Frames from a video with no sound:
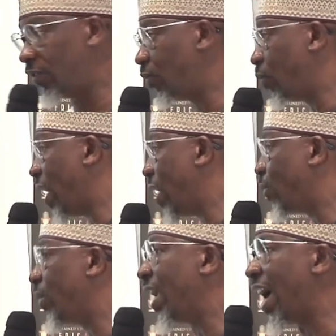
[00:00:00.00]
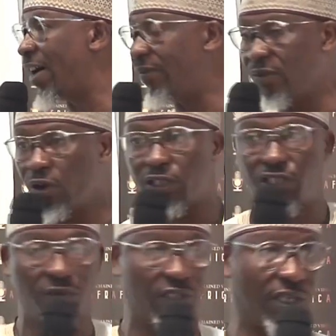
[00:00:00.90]
is where we have
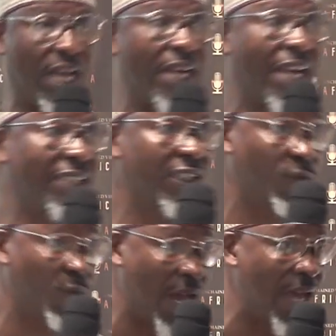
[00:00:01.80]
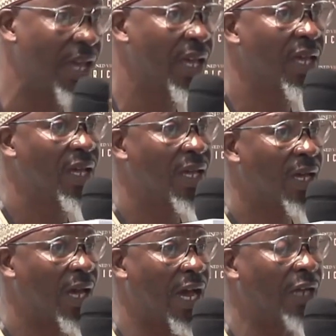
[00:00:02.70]
not reached, and that is where
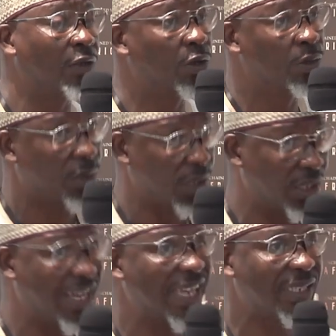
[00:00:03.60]
I don't think,